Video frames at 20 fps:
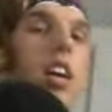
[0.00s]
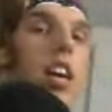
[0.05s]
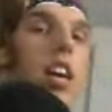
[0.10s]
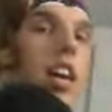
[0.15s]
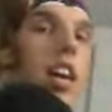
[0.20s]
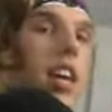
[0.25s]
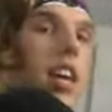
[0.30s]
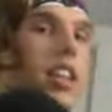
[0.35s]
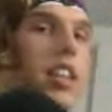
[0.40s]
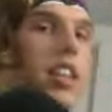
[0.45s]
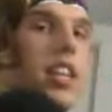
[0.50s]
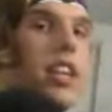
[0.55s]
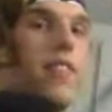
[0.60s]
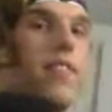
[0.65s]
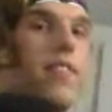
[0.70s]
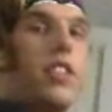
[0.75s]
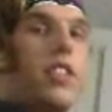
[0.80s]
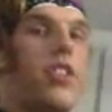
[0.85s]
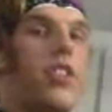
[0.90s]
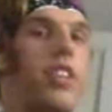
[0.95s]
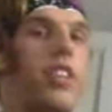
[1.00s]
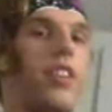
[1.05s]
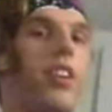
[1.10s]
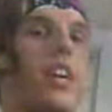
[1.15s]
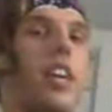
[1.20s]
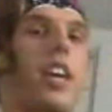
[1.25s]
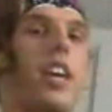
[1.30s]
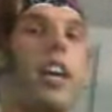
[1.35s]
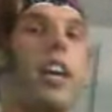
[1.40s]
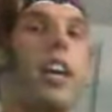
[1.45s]
And then eventually you
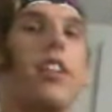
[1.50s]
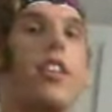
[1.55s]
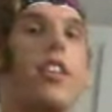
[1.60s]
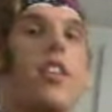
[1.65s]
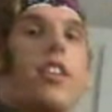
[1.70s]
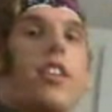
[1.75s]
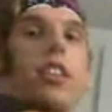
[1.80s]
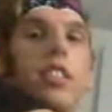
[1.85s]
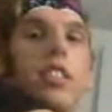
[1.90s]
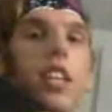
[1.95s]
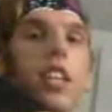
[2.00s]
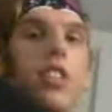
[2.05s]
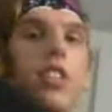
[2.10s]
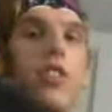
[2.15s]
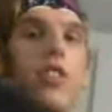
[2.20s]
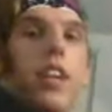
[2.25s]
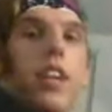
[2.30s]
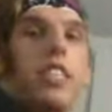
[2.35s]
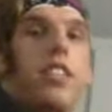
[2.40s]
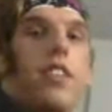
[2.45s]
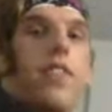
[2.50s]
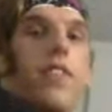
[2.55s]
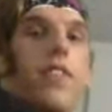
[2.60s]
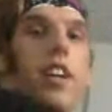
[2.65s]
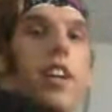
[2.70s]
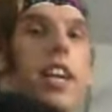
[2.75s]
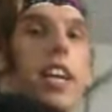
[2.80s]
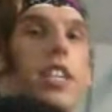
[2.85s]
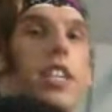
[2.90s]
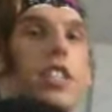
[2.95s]
can kind of learn this like tracer
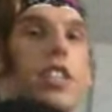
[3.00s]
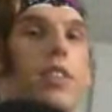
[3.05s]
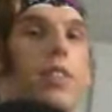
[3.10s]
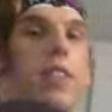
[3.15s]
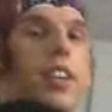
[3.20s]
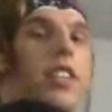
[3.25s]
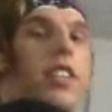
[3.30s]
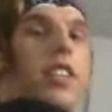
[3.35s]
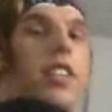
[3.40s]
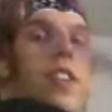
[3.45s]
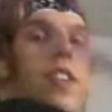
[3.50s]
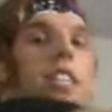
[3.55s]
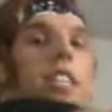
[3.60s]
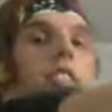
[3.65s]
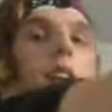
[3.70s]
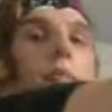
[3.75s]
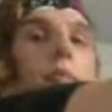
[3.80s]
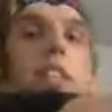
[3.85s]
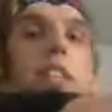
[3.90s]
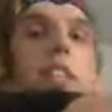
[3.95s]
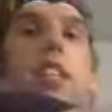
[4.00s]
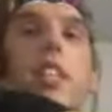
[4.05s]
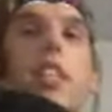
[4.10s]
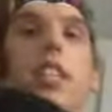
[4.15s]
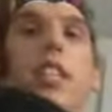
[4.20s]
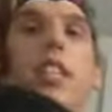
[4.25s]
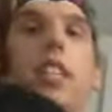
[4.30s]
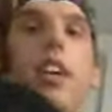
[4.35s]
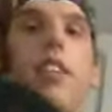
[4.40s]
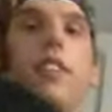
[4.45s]
variation where you trace up and
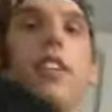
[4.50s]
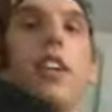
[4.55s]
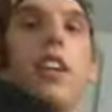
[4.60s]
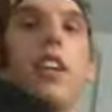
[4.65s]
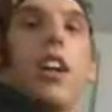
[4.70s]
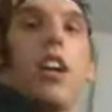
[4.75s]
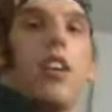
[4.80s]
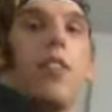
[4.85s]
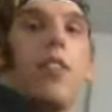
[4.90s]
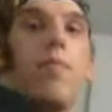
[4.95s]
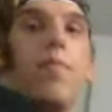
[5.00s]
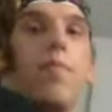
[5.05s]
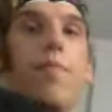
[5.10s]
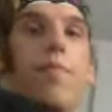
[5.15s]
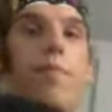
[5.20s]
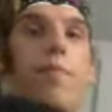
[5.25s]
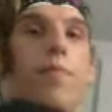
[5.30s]
down your arm.